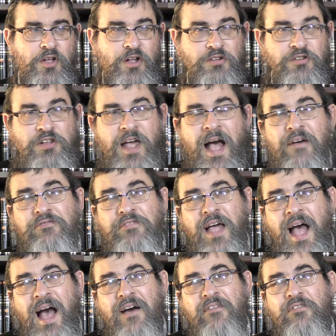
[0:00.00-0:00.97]
So you have to
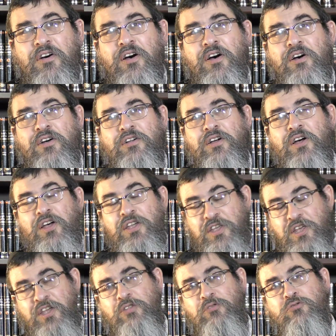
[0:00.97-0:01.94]
have a
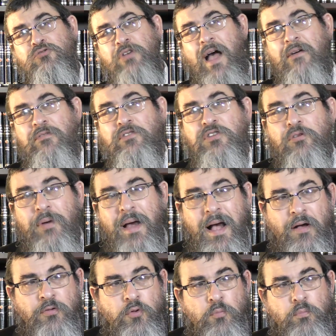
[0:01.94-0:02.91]
Yid who travels
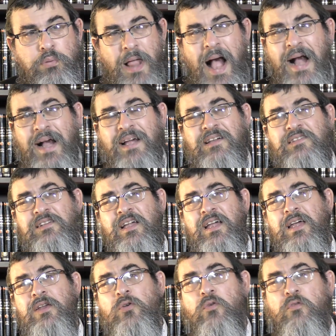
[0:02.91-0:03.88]
around, who blackens
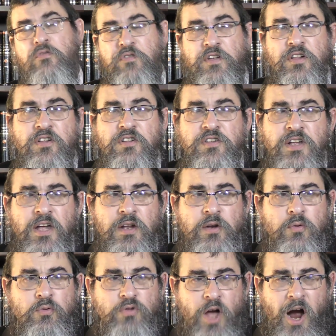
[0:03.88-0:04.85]
in, who fills in,
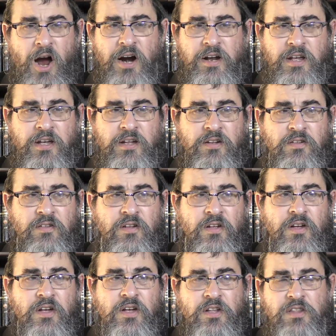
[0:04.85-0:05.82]
who darkens
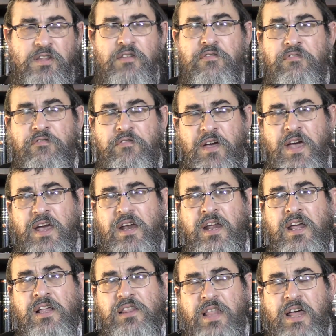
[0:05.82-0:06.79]
the
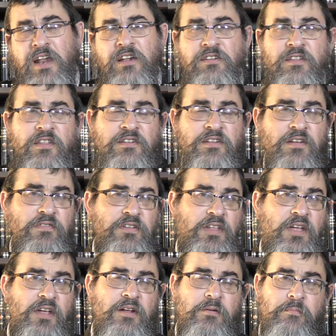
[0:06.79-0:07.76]
fading letters of the Sefer
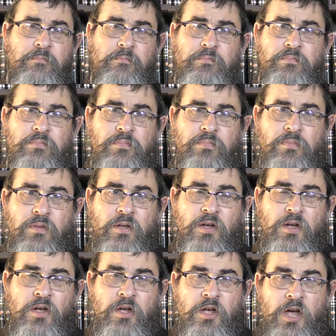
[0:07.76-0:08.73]
Torah.
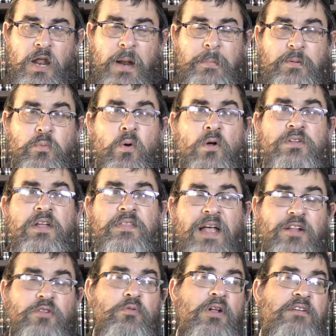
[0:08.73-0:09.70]
And Rabbi Shmuel said
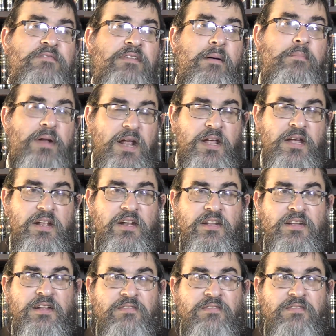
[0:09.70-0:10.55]
that's what a fabrengen is.